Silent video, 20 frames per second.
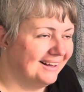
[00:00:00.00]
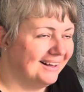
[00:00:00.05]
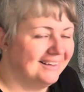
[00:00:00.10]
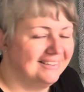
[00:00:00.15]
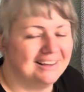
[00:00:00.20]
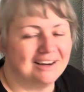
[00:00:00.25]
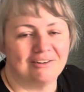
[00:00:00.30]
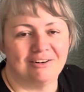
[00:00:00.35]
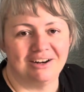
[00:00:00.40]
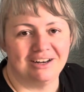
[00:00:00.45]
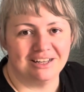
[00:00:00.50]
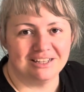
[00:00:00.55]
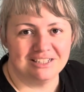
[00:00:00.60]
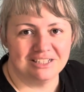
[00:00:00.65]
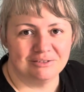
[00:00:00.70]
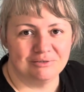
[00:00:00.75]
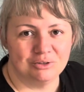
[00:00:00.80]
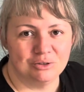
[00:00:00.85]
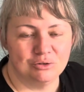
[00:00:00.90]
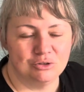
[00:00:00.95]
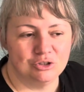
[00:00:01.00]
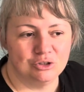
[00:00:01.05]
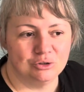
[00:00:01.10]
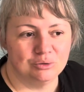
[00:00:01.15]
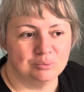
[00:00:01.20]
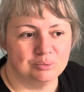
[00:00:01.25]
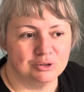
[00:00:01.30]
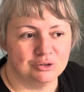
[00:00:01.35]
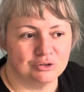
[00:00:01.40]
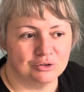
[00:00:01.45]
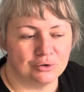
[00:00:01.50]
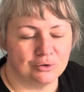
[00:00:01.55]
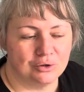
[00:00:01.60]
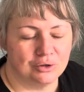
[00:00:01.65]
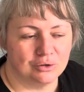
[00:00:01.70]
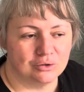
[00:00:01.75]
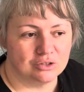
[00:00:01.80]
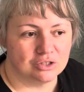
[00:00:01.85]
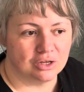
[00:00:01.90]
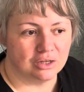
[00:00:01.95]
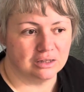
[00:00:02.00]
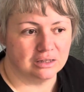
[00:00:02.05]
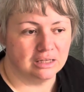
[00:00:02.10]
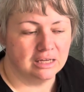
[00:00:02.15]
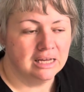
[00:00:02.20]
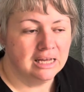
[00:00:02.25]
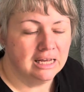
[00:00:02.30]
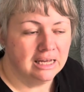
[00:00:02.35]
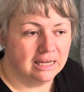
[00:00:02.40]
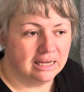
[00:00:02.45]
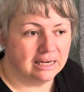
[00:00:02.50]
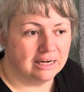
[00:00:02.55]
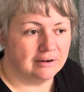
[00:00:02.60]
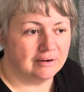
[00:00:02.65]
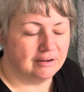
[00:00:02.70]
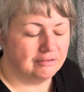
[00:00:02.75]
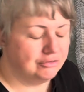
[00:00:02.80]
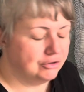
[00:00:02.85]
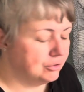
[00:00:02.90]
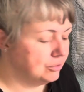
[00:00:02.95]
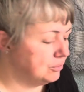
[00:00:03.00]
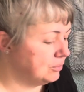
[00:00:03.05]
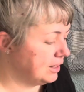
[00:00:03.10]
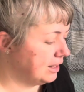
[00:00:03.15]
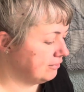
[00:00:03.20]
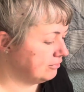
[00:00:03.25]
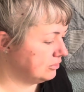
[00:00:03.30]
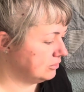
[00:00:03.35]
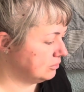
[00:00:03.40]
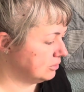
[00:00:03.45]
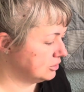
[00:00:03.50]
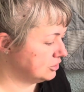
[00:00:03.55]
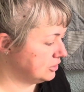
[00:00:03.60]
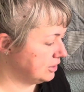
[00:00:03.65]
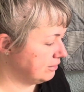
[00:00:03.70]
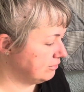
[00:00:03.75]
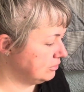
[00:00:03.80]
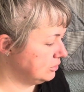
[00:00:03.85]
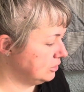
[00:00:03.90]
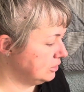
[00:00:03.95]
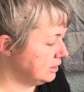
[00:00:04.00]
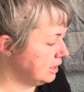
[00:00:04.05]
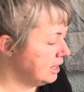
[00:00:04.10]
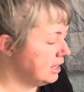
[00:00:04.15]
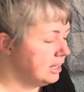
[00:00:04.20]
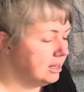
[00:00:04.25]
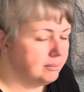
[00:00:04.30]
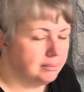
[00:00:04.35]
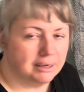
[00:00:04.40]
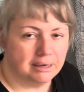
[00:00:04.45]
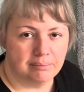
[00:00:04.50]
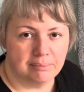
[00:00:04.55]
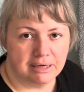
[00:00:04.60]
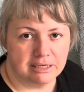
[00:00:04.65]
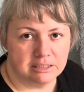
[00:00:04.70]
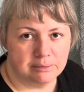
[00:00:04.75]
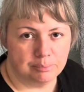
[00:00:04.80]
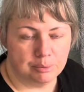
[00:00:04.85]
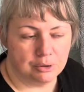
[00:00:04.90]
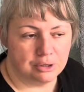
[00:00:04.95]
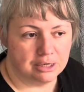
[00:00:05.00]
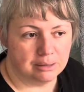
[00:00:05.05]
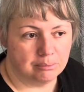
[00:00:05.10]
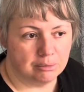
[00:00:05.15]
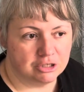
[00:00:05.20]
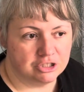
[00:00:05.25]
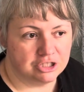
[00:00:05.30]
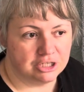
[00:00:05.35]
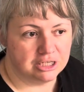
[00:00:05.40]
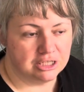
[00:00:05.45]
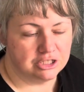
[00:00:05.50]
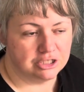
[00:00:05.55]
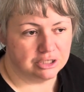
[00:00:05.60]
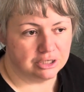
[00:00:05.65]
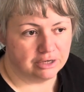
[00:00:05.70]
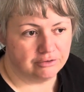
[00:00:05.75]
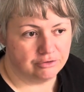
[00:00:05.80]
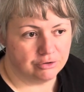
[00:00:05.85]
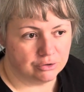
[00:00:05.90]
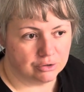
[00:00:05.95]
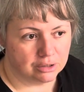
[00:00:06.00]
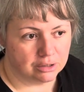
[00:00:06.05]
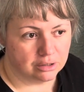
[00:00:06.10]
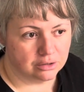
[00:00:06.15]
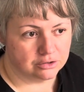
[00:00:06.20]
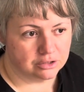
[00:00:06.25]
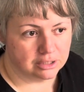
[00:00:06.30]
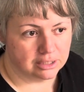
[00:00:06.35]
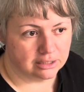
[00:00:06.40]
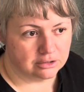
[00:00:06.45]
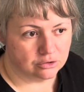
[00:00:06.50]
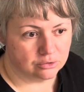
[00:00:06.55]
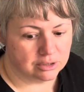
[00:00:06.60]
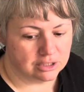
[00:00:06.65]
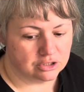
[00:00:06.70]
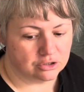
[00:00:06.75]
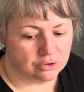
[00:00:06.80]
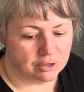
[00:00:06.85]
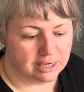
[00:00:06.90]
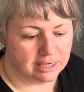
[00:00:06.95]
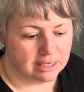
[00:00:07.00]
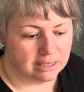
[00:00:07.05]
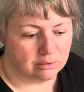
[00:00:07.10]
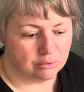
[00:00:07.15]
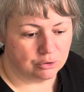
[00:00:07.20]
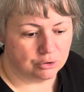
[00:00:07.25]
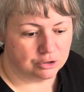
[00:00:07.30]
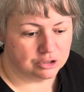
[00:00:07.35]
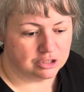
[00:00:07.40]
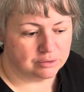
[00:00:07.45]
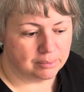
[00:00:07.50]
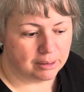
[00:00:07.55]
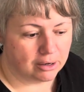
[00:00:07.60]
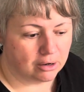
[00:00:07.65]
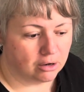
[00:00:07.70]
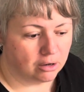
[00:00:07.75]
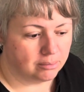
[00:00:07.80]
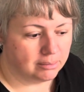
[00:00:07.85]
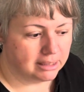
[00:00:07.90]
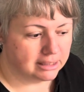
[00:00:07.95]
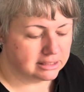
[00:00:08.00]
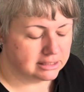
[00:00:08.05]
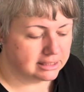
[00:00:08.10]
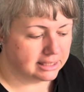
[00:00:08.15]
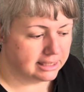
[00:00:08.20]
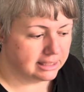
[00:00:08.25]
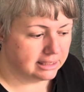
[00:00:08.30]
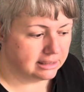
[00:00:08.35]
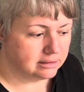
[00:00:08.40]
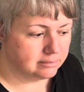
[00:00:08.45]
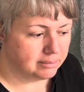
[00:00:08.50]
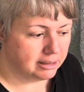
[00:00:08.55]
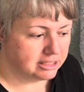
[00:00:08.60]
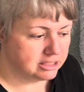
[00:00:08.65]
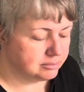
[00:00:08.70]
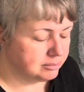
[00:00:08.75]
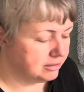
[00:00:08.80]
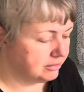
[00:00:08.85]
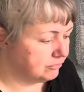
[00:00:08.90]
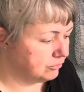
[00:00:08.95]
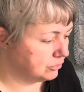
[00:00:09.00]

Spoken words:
There are lots of YouTube tutorials on here if you want to have a look, but it makes the purling much easier if you're a continental knitter, and it hurts my arm less and it makes me